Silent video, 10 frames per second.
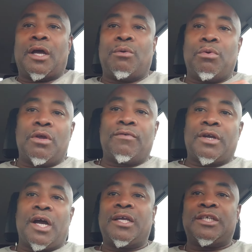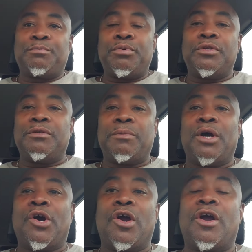whatever God has put in
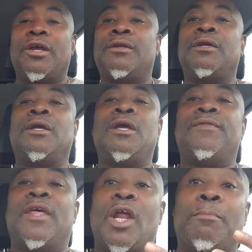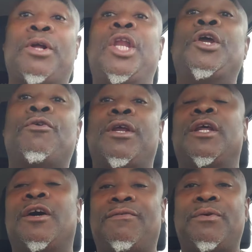my heart, that I'm clear
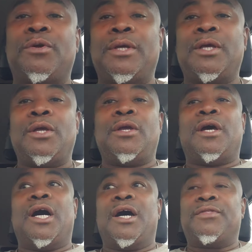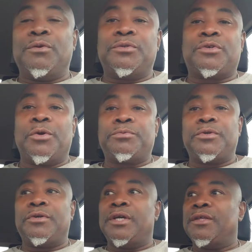enough through
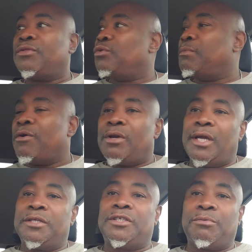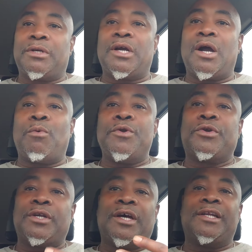scripture and through my relationship with God, where you
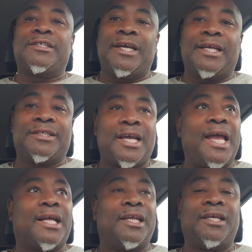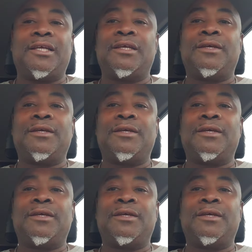can understand exactly